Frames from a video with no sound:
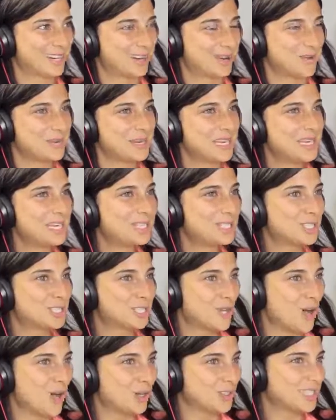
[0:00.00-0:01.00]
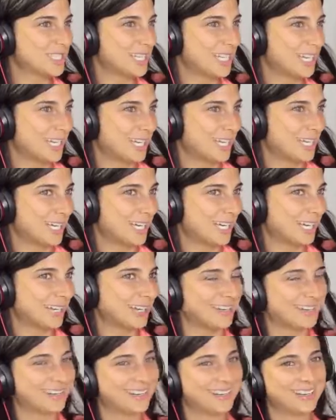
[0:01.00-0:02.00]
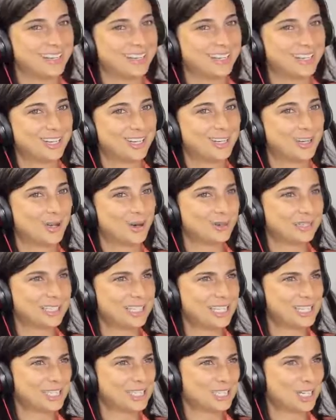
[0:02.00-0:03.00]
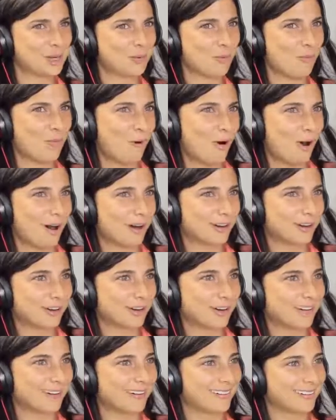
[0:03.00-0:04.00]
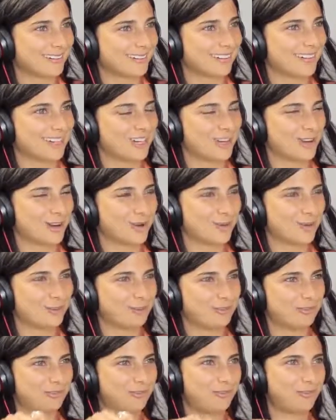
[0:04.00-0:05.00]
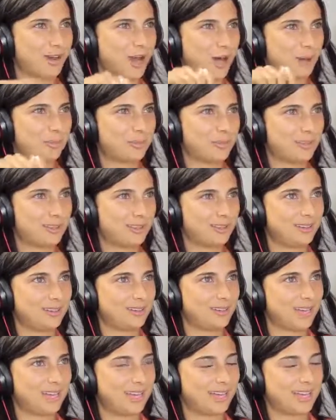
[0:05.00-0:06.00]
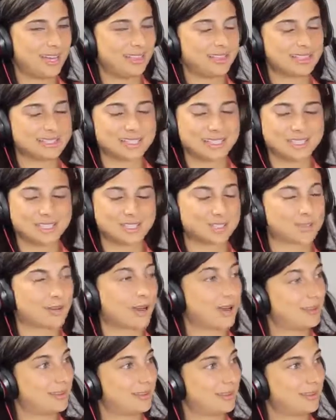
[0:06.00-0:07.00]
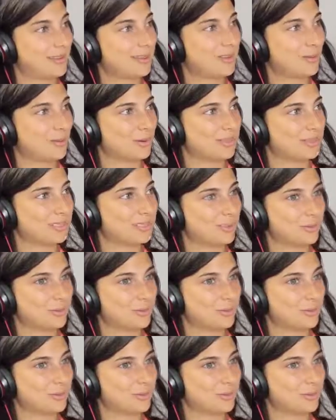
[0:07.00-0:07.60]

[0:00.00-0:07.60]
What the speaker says: Needs salt to eat it. Leaching water, floppy. And that's like describing the other ones.